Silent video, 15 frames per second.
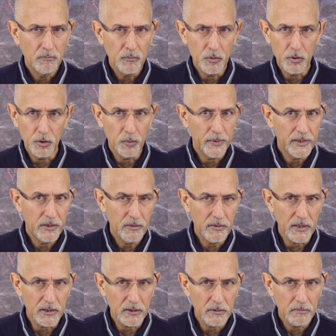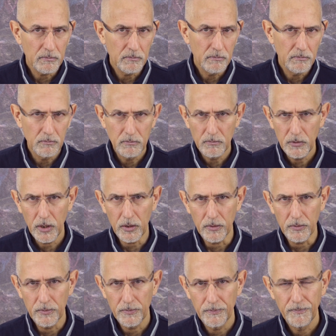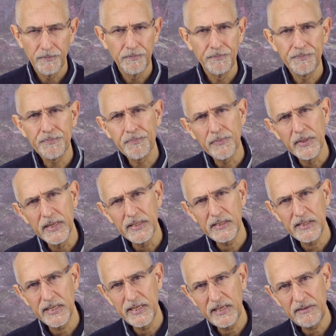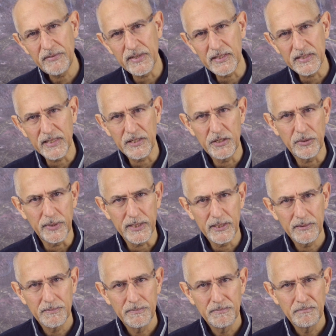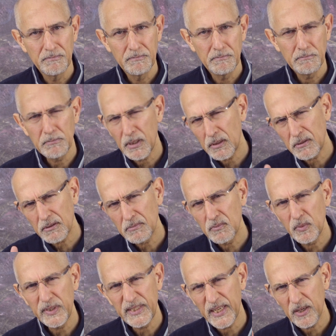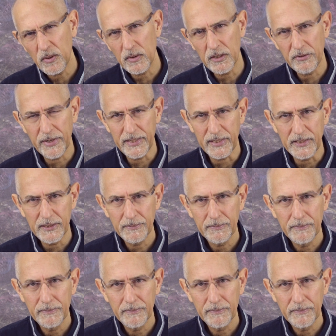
Do we do this? No. It is the devas that do it, but we take all the credit.